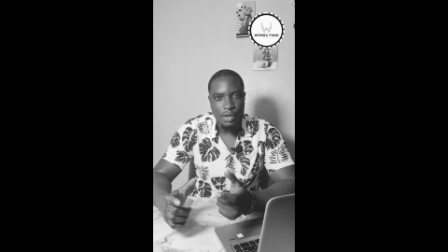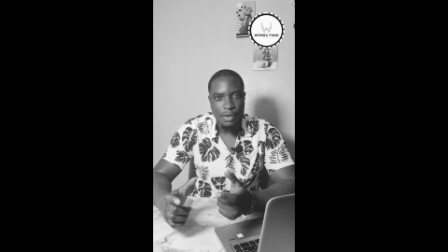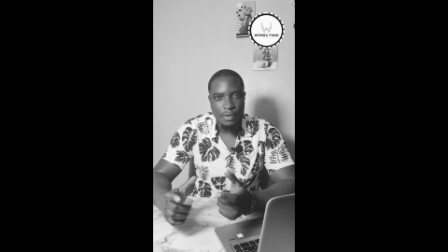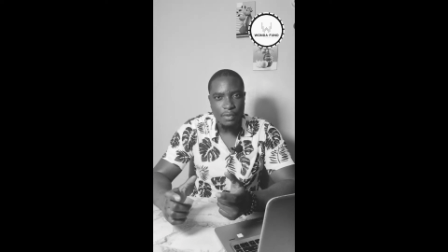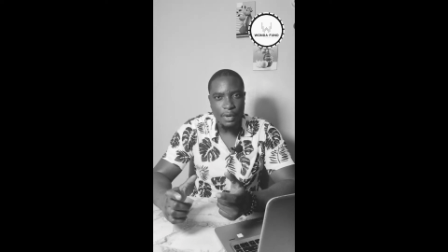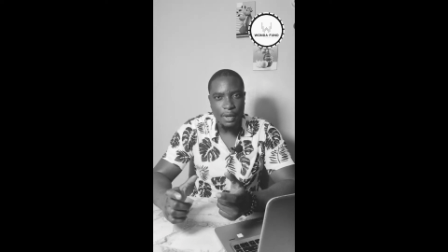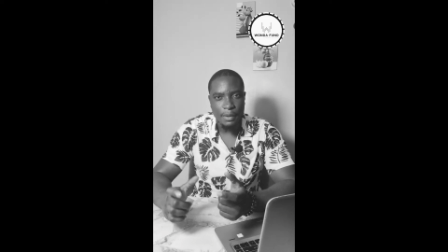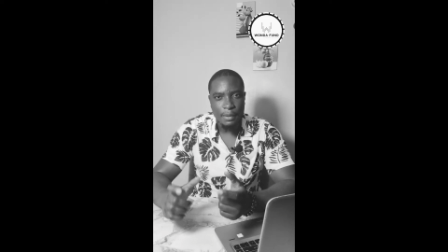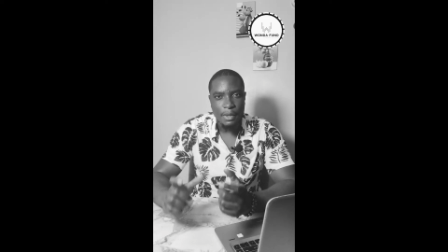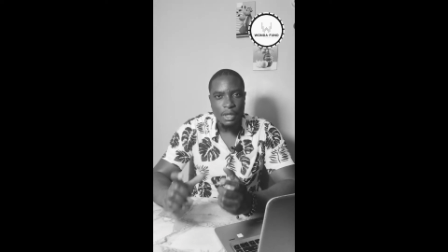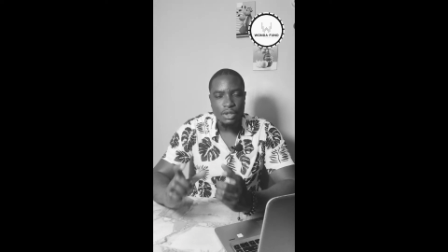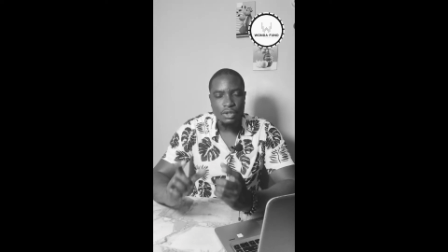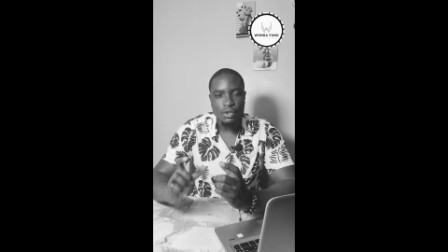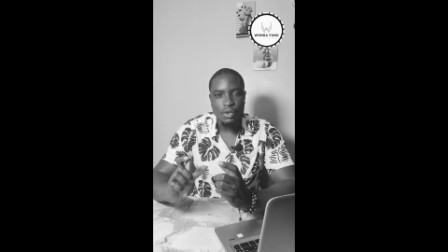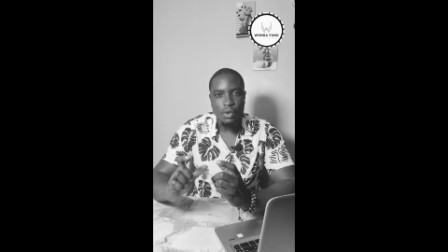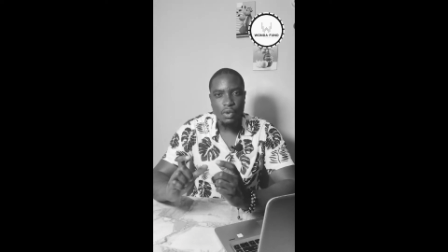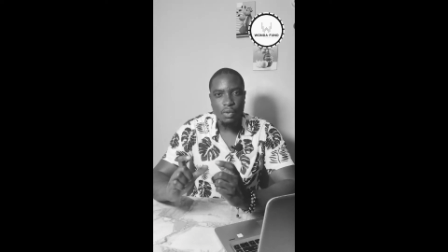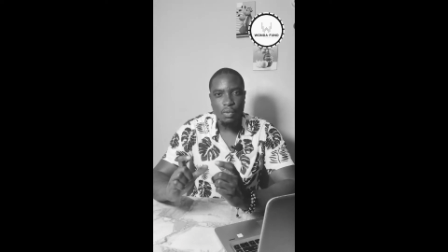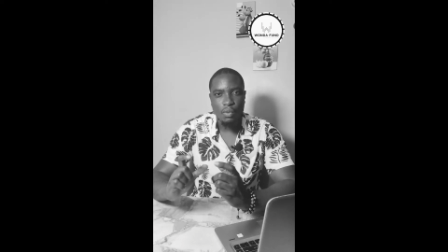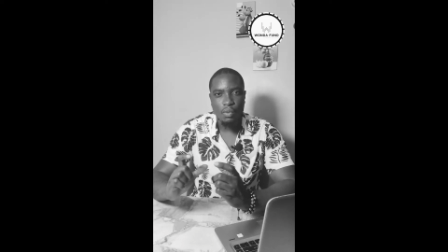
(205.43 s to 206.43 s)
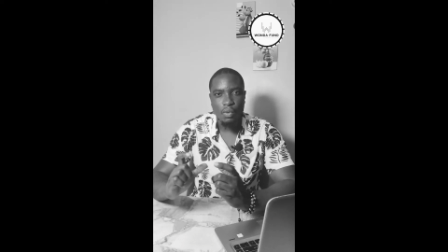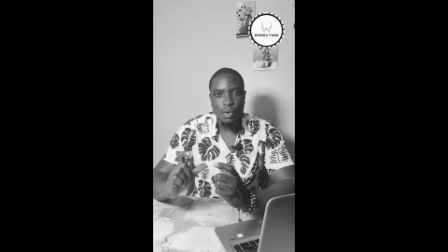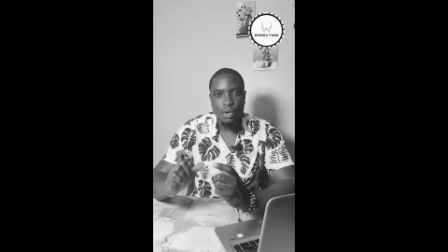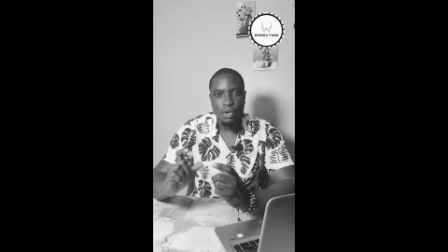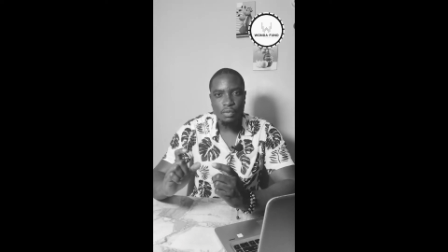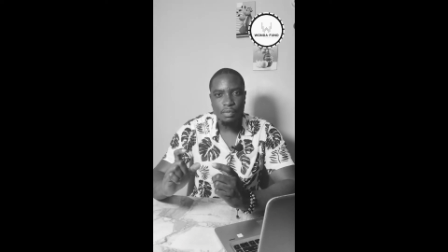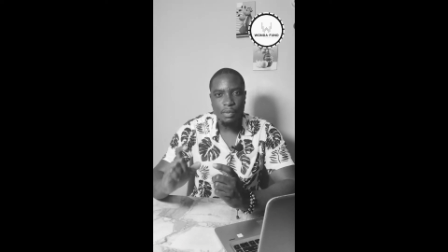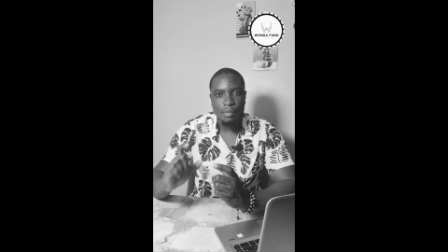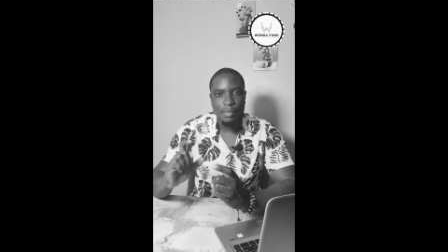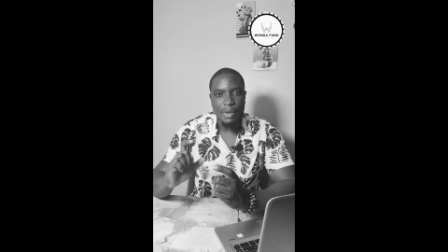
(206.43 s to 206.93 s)
right? So we want to
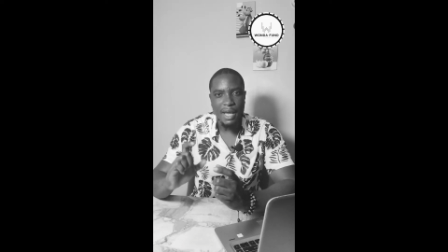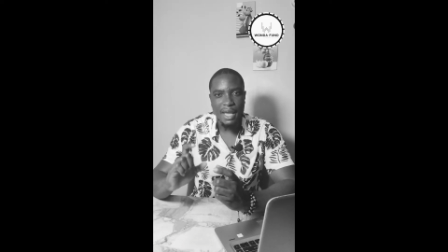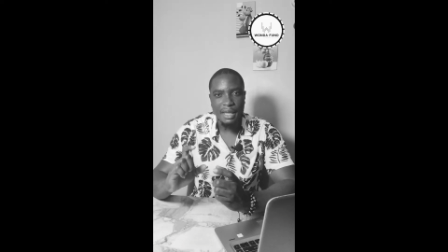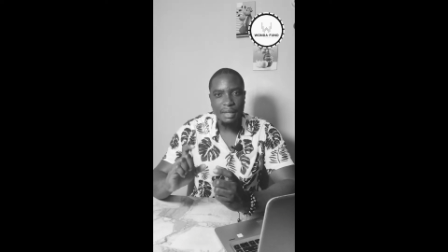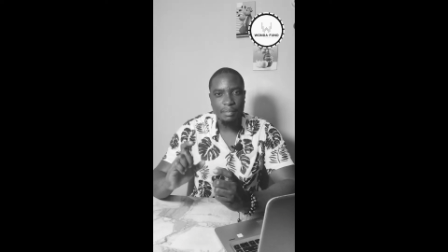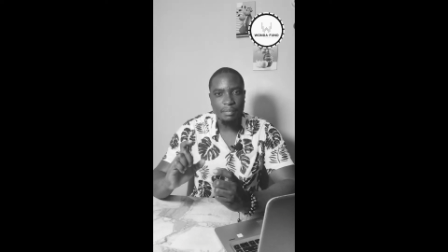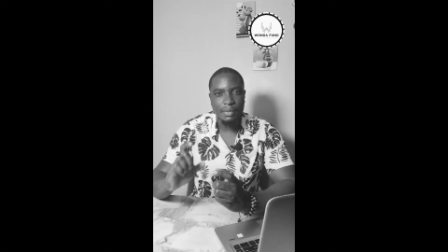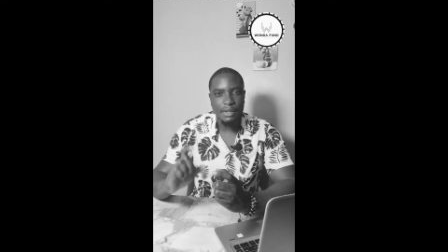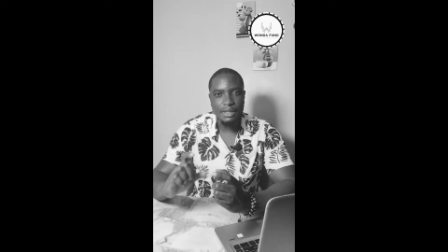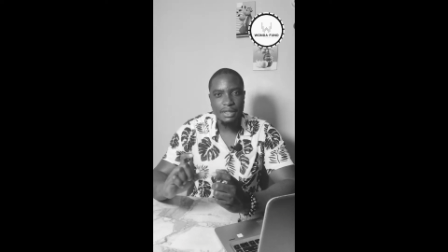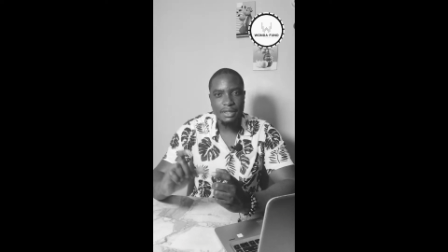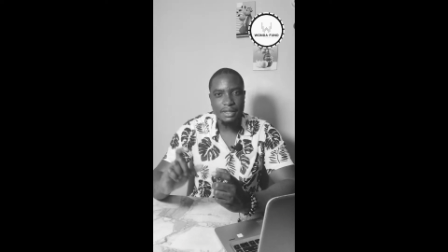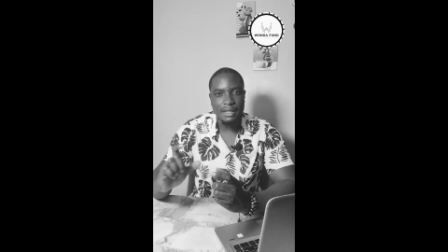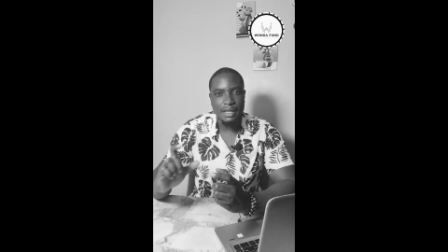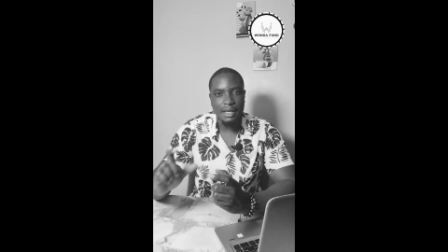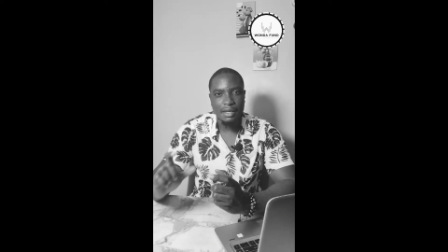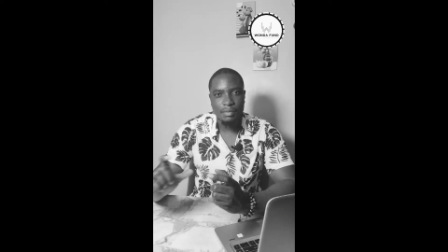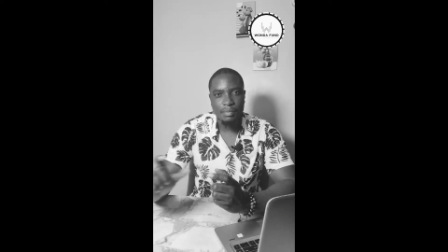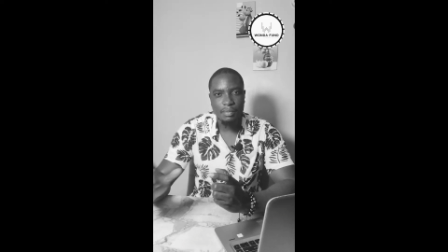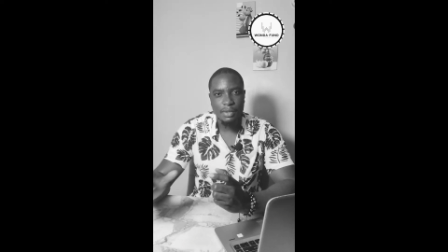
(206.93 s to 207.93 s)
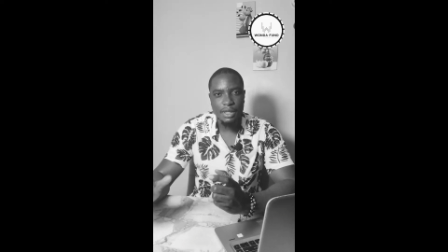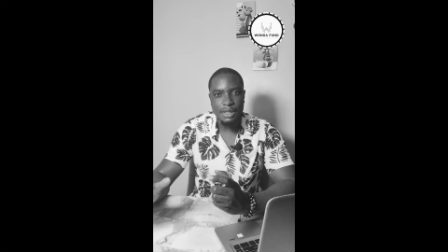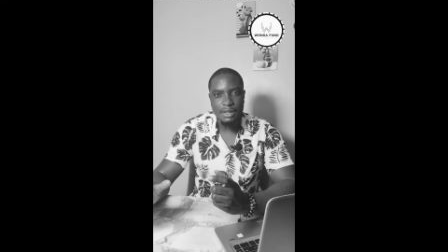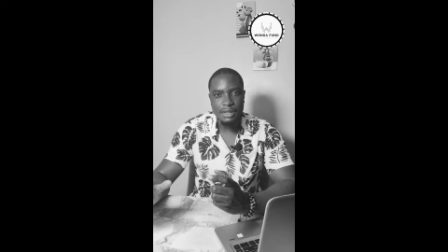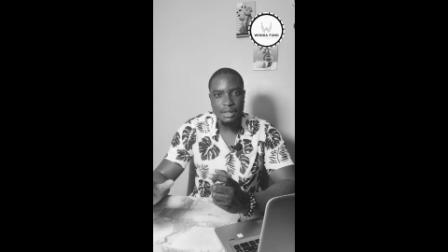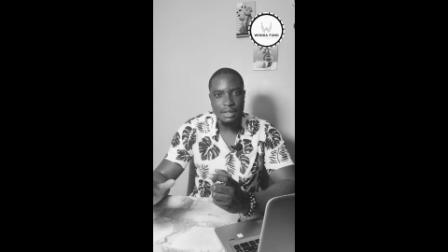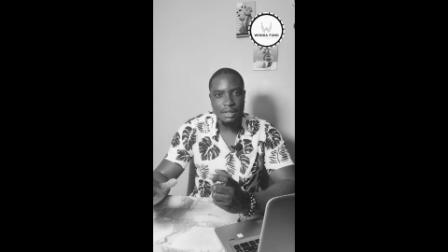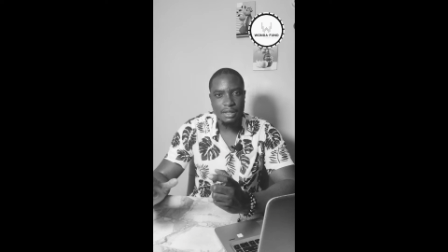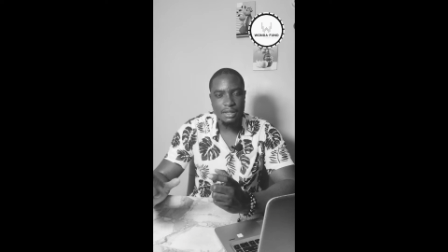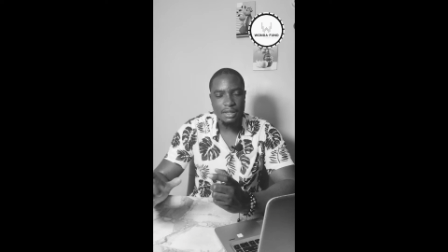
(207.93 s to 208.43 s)
be buying bits and
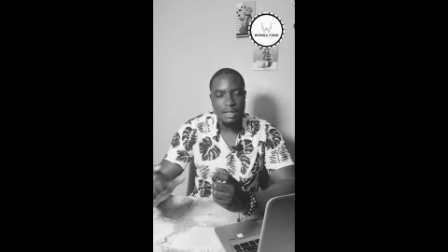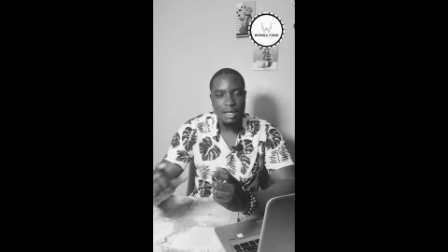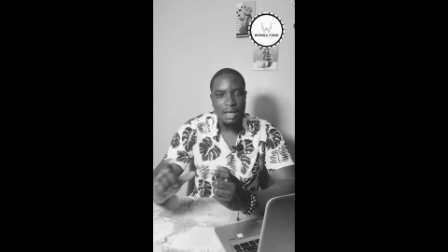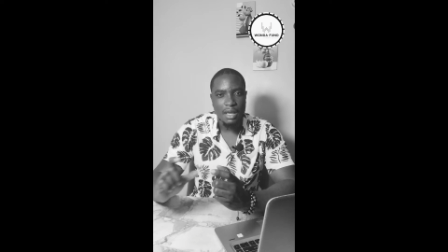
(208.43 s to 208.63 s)
pieces